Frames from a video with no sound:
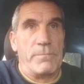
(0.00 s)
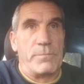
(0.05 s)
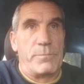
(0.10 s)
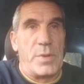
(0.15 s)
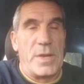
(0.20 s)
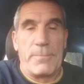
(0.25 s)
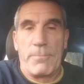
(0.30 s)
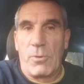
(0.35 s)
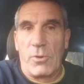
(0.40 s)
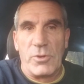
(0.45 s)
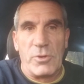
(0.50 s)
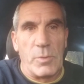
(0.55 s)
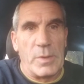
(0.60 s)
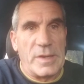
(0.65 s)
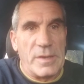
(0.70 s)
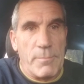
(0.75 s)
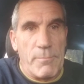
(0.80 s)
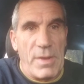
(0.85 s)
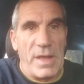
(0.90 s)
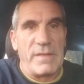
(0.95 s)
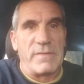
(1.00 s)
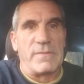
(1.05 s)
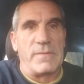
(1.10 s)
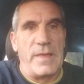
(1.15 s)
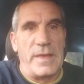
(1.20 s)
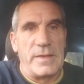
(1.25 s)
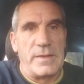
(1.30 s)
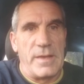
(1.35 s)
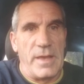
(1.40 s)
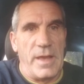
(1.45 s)
People are doing the best
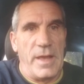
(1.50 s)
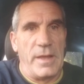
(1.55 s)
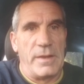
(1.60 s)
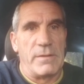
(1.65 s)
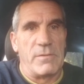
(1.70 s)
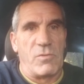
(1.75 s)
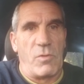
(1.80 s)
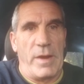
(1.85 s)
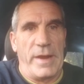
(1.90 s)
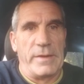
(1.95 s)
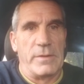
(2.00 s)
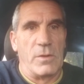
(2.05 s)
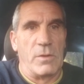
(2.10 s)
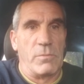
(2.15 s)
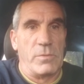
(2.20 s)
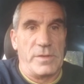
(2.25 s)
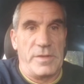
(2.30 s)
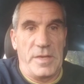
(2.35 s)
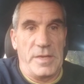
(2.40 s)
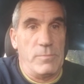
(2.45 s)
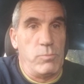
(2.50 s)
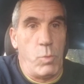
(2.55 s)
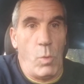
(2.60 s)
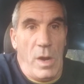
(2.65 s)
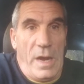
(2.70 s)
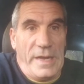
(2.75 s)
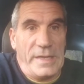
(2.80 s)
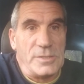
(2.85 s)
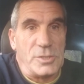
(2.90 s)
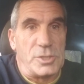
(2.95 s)
they can, trying to keep
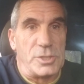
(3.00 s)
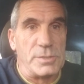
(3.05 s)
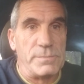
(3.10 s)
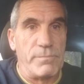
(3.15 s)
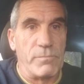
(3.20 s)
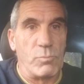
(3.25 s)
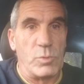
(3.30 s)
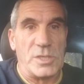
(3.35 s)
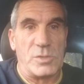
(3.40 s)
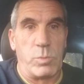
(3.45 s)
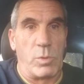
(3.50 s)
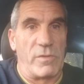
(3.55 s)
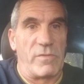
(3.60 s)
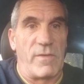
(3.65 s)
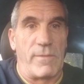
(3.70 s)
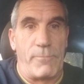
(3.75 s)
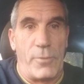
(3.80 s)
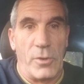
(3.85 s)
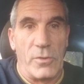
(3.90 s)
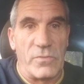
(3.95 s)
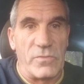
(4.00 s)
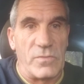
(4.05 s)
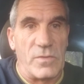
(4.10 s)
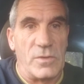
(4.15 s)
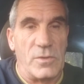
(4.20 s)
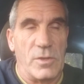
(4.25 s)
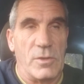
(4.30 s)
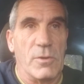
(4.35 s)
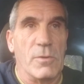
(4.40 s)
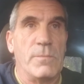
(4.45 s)
watch, which we're supposed to
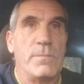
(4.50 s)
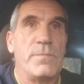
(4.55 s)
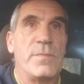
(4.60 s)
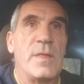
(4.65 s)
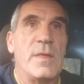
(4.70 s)
do.